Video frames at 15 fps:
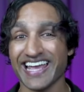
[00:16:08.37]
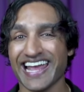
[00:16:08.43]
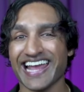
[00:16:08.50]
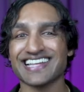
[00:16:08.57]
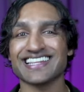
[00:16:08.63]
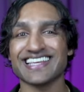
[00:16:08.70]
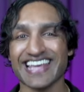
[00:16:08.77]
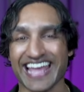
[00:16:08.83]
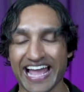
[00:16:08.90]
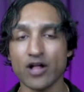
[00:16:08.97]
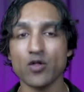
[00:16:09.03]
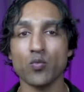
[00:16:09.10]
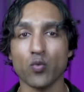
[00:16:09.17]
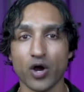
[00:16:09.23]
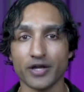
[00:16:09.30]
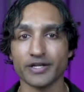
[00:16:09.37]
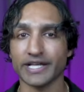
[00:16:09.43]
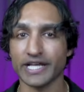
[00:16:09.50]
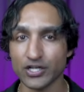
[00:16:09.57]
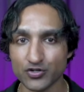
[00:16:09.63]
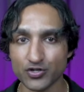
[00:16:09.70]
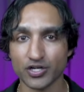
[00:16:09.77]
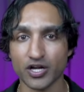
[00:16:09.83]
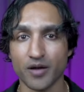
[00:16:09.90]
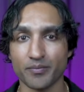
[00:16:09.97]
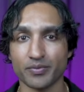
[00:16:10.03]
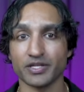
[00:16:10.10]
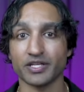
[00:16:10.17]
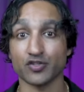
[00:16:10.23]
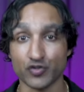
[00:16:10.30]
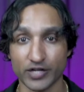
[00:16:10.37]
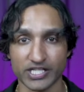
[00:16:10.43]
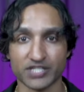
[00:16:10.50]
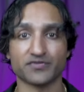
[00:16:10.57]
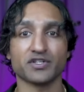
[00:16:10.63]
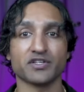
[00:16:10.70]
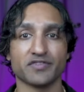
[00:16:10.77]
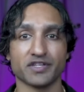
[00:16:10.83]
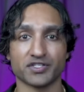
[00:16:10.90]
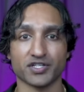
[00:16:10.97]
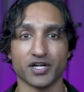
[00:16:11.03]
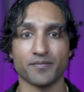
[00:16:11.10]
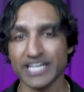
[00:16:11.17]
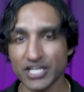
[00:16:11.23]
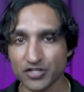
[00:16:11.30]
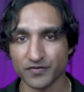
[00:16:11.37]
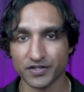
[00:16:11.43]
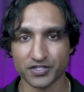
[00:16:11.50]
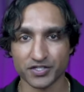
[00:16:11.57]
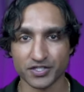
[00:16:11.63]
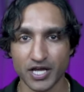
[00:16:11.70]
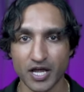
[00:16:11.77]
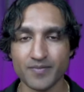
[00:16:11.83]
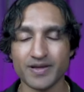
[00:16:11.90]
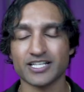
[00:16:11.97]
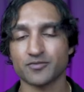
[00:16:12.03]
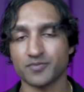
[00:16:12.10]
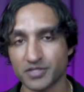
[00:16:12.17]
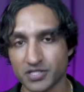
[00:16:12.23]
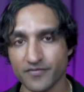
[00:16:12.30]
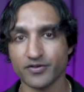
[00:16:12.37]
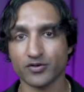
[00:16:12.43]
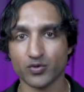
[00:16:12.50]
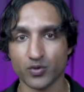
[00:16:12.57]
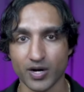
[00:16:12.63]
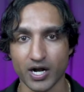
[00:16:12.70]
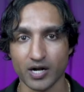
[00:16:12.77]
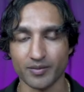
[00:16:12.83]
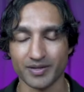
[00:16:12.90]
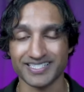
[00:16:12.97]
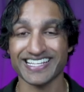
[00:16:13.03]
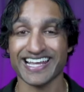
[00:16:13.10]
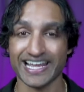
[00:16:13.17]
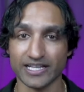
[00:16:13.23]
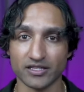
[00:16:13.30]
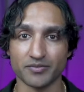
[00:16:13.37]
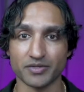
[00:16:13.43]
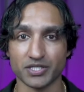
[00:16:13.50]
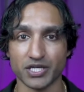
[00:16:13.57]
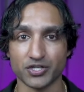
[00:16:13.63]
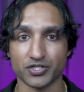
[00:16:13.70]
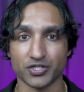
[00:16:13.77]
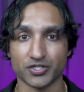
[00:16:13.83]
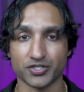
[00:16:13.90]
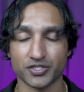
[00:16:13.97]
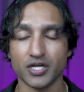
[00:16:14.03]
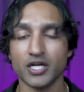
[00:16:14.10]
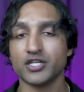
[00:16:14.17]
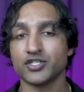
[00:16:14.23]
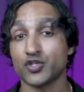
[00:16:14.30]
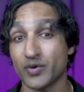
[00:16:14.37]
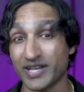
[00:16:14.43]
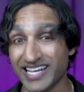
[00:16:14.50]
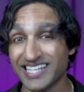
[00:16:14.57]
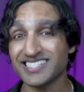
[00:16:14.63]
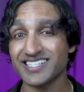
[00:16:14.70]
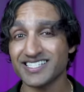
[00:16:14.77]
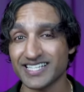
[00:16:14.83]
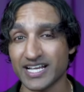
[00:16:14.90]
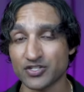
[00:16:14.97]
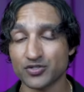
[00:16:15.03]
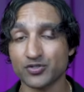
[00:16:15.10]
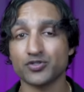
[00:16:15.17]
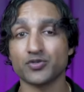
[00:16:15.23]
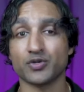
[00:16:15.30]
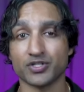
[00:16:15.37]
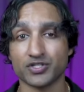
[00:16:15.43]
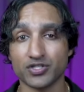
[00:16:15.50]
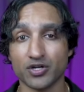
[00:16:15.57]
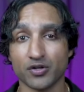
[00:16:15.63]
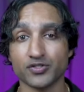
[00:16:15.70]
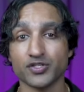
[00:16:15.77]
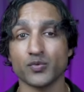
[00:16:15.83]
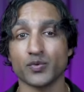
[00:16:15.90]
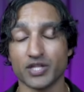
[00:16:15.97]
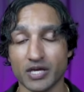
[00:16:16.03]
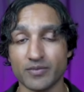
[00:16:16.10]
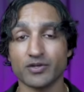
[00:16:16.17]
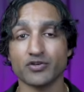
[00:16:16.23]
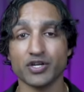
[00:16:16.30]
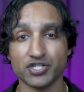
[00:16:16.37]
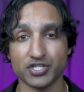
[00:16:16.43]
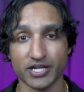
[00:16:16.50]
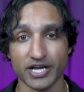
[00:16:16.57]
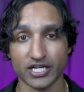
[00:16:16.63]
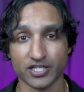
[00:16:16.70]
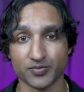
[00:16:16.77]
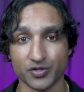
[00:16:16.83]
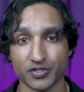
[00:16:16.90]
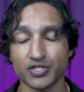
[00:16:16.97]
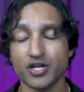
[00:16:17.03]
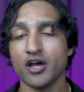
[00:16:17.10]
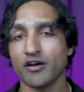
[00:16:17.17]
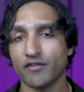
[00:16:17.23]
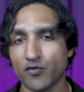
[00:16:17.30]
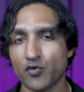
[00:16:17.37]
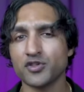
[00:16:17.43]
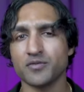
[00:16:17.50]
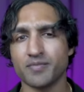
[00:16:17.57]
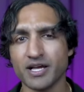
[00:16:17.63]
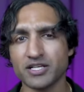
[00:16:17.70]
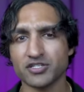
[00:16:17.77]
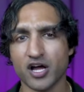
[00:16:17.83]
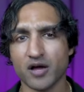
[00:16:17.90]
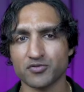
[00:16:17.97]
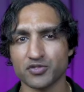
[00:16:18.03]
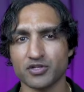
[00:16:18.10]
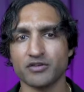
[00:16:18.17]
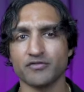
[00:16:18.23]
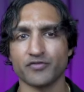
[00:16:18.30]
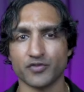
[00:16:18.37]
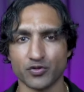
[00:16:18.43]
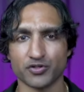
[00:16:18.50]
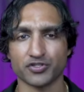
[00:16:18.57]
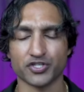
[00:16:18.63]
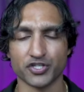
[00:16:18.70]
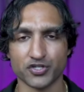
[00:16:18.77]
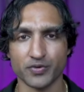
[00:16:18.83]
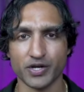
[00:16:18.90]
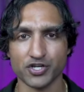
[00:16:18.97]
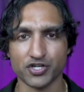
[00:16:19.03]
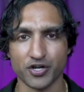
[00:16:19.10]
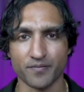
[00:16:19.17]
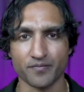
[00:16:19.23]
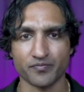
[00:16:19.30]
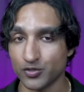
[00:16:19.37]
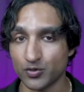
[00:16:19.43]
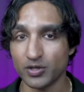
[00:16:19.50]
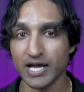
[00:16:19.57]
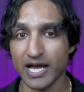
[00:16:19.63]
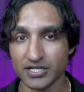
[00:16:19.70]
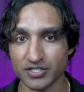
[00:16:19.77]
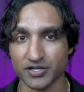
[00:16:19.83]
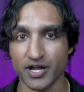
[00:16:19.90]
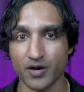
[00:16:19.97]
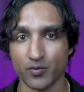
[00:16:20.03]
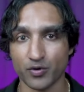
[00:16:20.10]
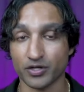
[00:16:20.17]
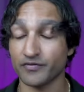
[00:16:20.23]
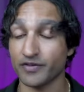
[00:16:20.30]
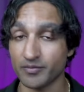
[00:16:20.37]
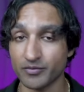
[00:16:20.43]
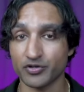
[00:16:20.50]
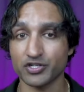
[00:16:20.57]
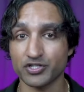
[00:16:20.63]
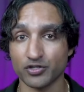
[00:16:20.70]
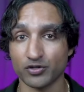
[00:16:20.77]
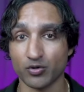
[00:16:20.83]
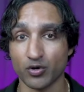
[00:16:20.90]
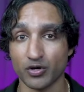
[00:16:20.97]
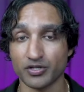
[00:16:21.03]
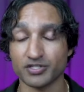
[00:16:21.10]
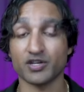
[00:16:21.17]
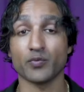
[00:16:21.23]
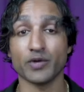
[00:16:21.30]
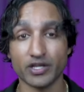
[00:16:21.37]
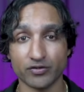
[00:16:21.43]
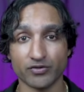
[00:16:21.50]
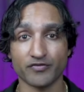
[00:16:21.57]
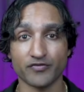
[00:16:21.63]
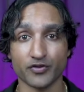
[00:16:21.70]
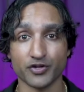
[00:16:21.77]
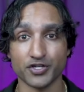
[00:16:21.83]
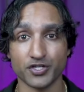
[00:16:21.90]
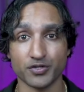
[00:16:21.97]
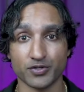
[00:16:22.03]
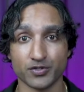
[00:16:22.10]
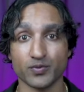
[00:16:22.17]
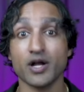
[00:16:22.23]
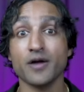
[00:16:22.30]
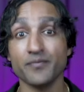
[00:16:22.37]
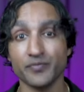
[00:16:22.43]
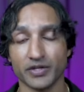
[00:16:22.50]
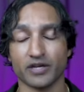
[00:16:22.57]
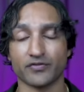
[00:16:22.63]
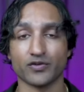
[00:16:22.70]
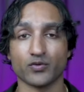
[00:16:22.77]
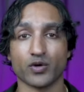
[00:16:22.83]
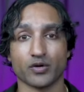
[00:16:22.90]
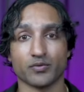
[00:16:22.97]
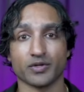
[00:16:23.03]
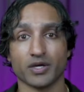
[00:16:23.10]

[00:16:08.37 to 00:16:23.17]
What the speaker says: and the L1 Intracompany Transferee Visa. Each visa type has specific requirements and limitations, so it is essential to consult with immigration experts for the best option for your situation. Dula has a network of immigration lawyers that we can refer you to as well if you work with